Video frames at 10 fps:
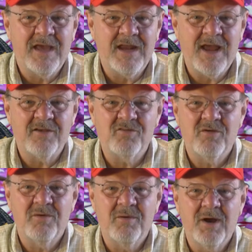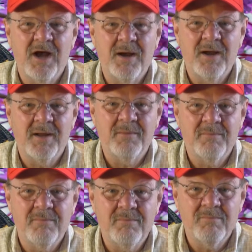It has uh,
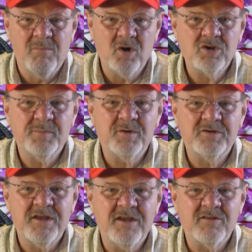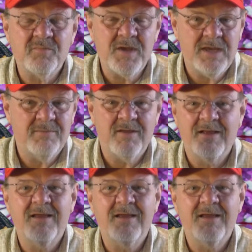multiple DSP,